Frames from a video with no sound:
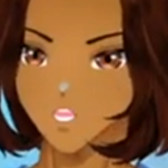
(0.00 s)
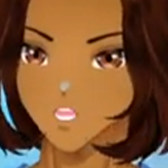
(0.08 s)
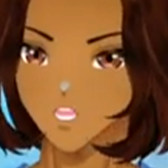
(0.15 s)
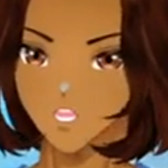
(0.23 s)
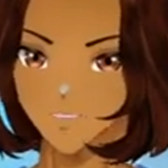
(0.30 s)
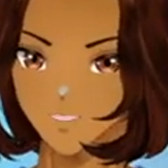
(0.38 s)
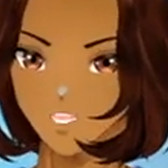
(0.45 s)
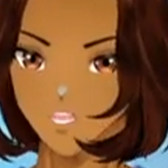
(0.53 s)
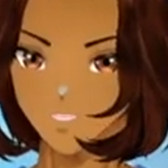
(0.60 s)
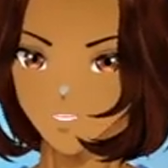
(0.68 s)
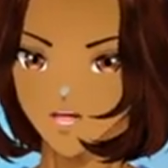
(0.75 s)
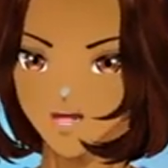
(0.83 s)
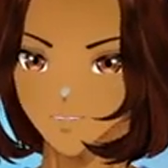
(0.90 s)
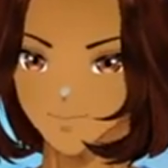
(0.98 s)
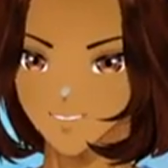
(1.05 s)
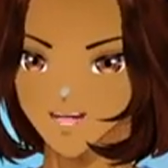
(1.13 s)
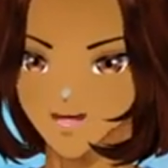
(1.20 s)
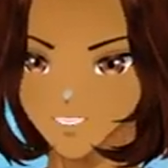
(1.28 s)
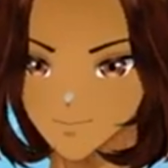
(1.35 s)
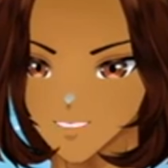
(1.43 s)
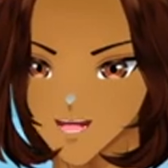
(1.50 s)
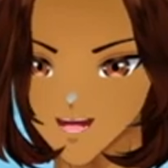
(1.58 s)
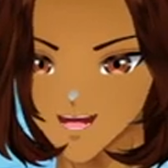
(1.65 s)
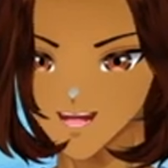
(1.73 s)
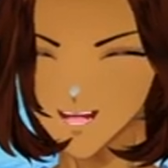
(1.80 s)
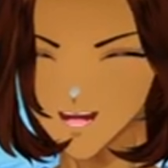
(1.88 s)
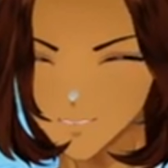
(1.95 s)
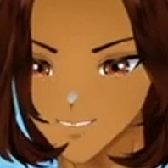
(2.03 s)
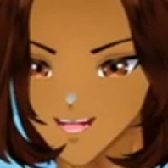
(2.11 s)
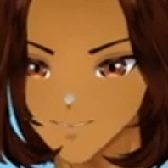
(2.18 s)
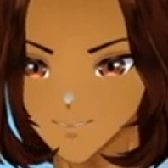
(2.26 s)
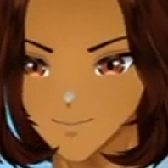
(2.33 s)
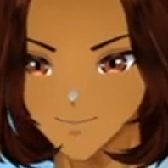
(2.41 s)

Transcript: Just keep the crabs safe in my stomach.